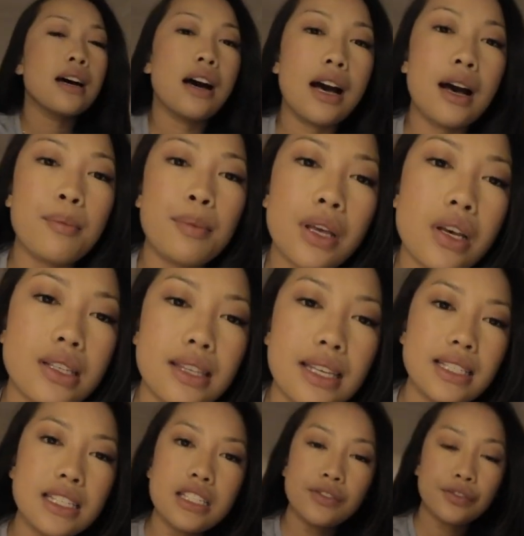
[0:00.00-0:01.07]
Um, because
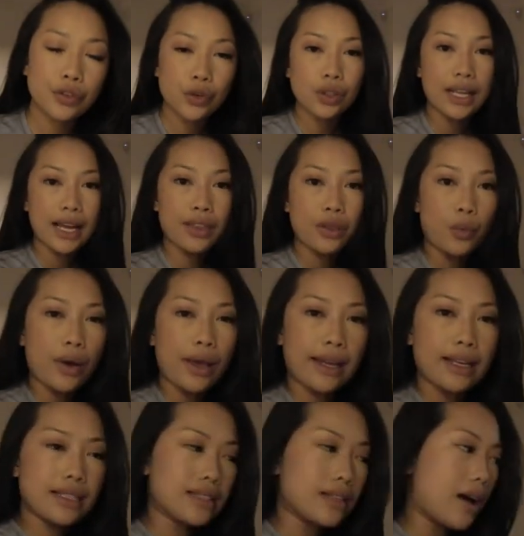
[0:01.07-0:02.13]
this is for like the
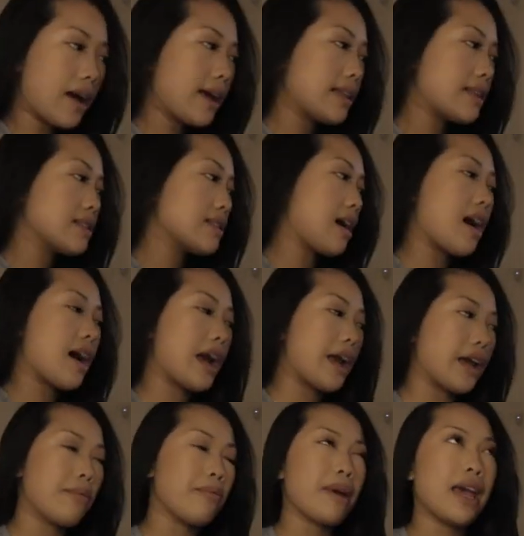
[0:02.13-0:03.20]
wedding signs.
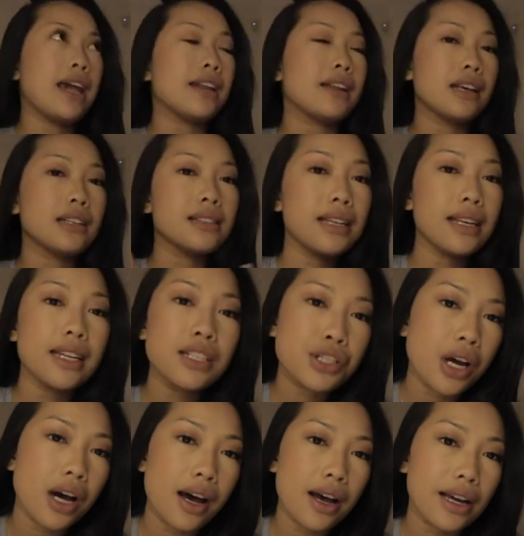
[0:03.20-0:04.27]
I made a seating
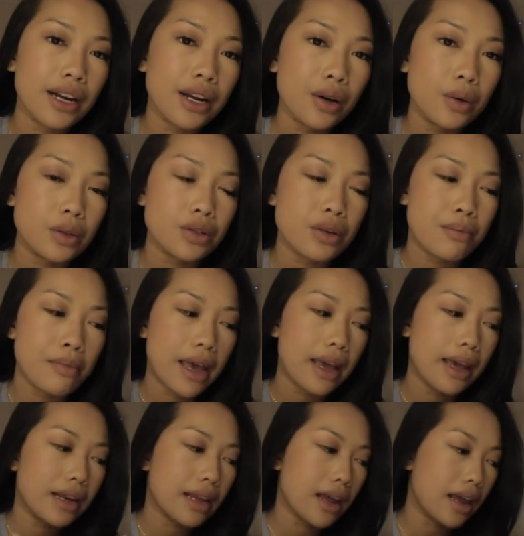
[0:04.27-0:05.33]
chart and I also
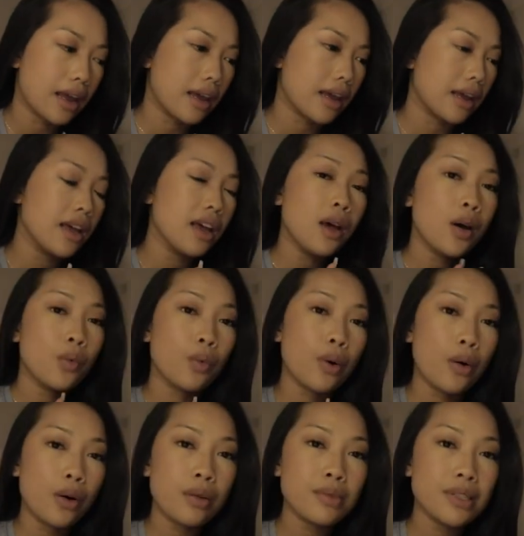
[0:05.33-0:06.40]
made a
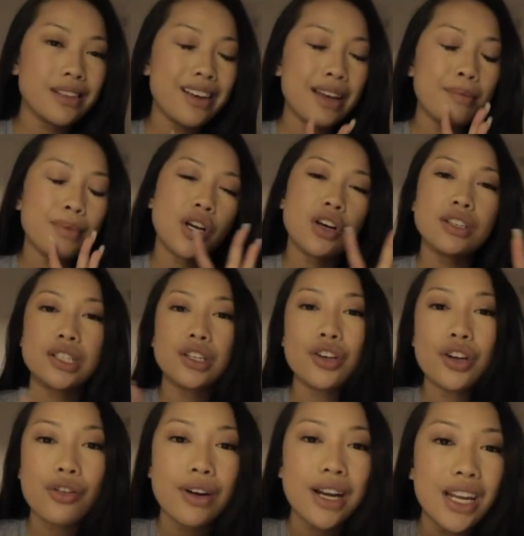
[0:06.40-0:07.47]
welcome sign because
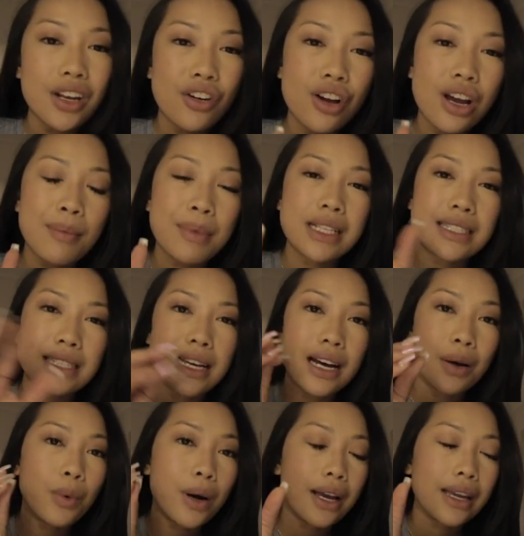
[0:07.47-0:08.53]
you already know I'm a D
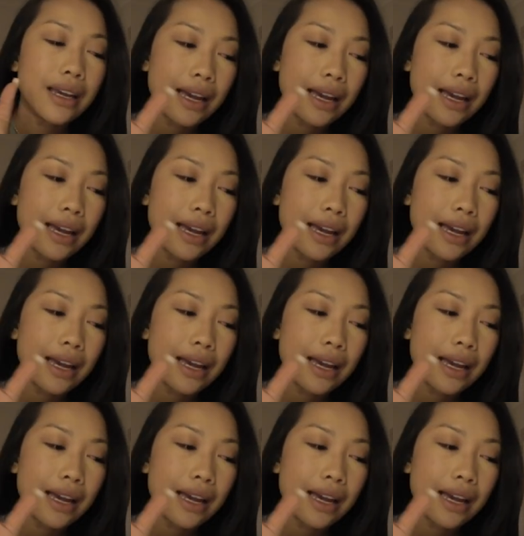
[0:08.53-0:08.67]
I Y gal.